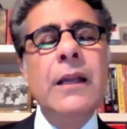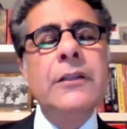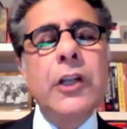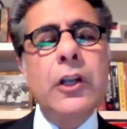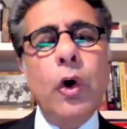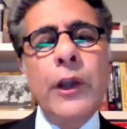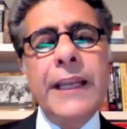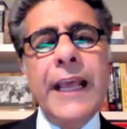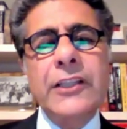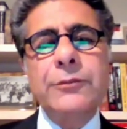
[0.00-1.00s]
Deloitte
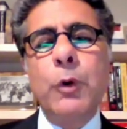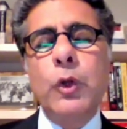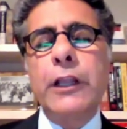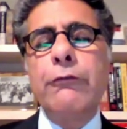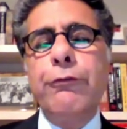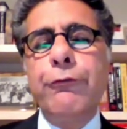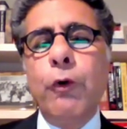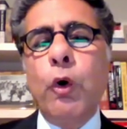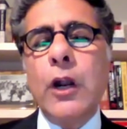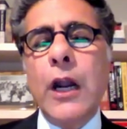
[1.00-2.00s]
has more than
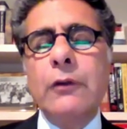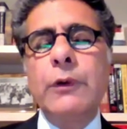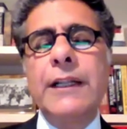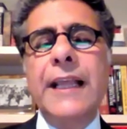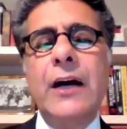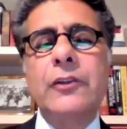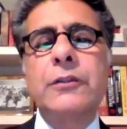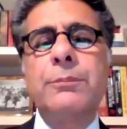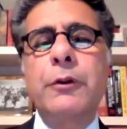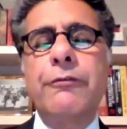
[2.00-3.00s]

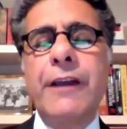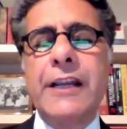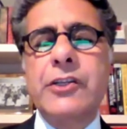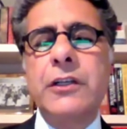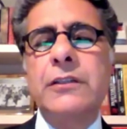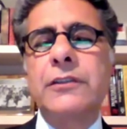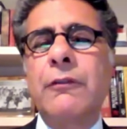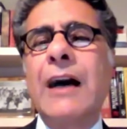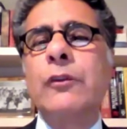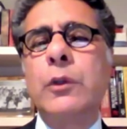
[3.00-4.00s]
400,000 professionals
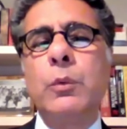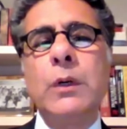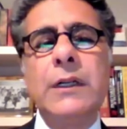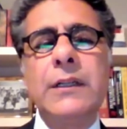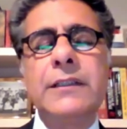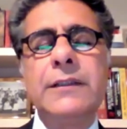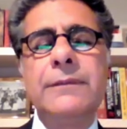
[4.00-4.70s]
around the world.